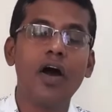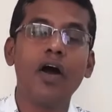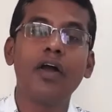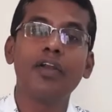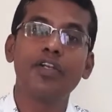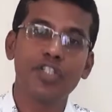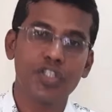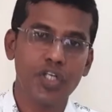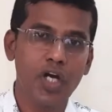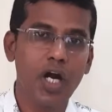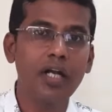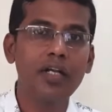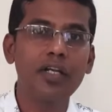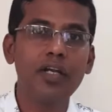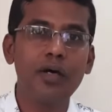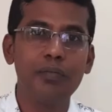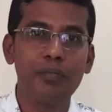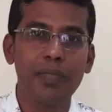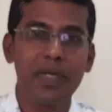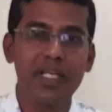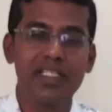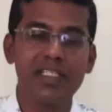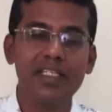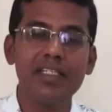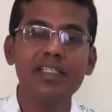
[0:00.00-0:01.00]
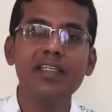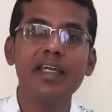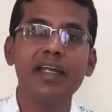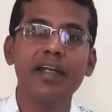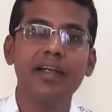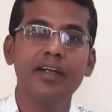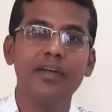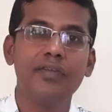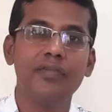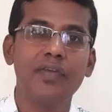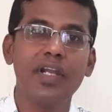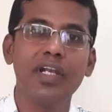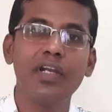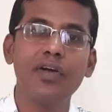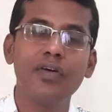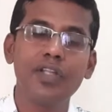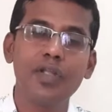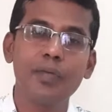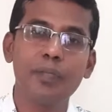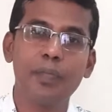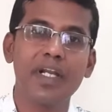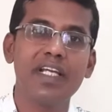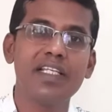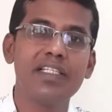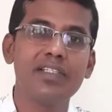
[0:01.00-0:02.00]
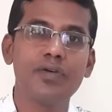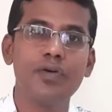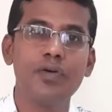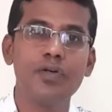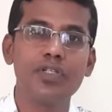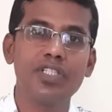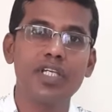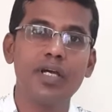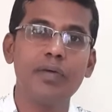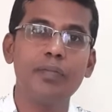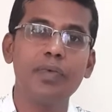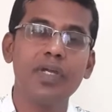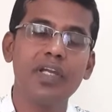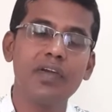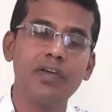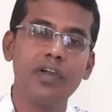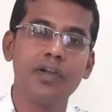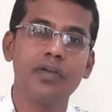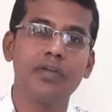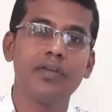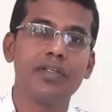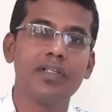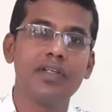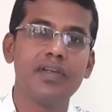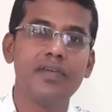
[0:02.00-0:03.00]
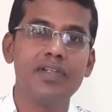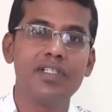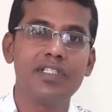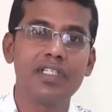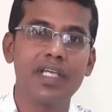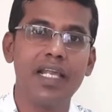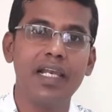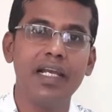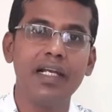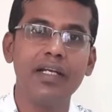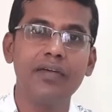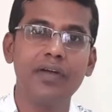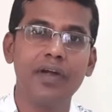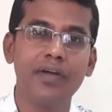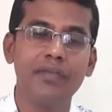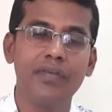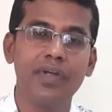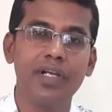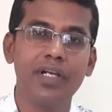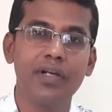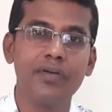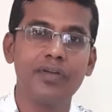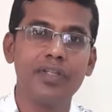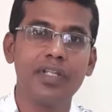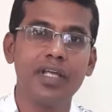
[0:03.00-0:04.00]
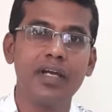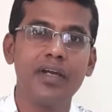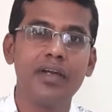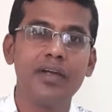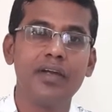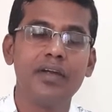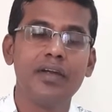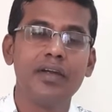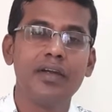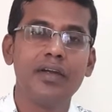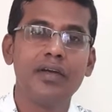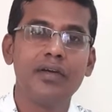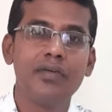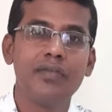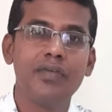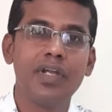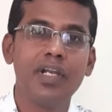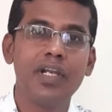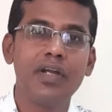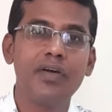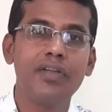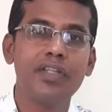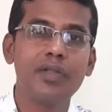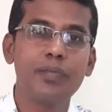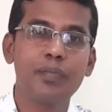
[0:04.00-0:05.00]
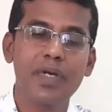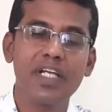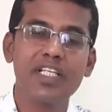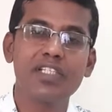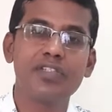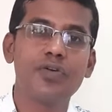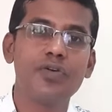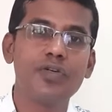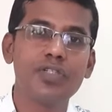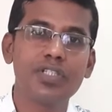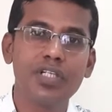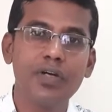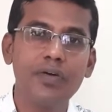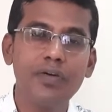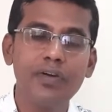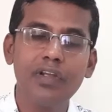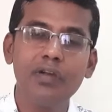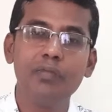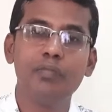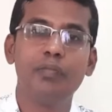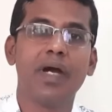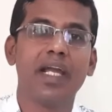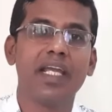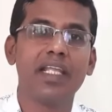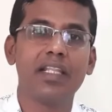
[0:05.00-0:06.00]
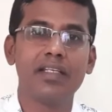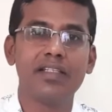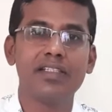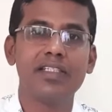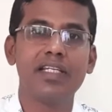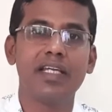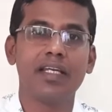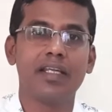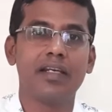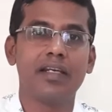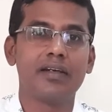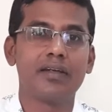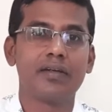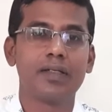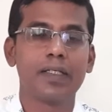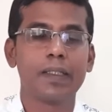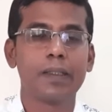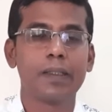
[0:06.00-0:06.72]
on short term basis, and whenever the price goes up, he will sell it, and whenever the price goes down, he will buy the share.